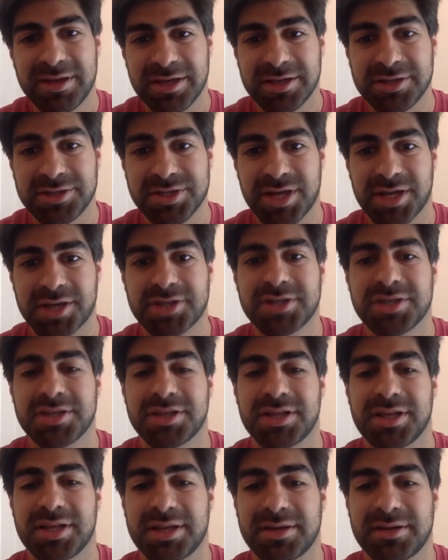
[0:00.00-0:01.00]

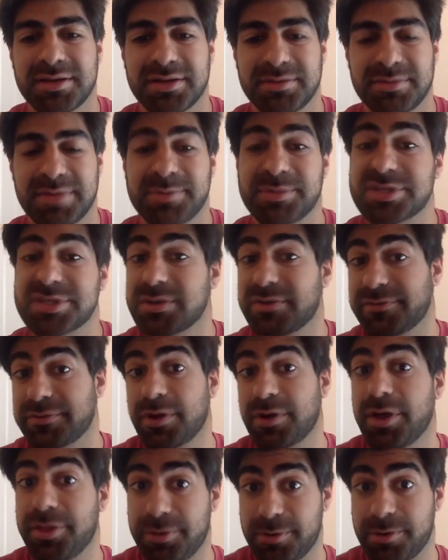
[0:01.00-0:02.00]
injection than maybe some of
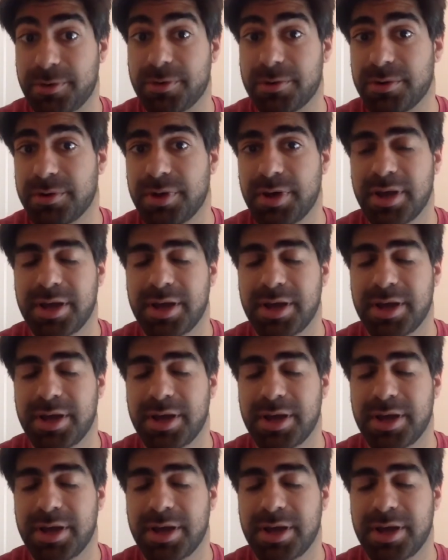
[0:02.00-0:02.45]
your other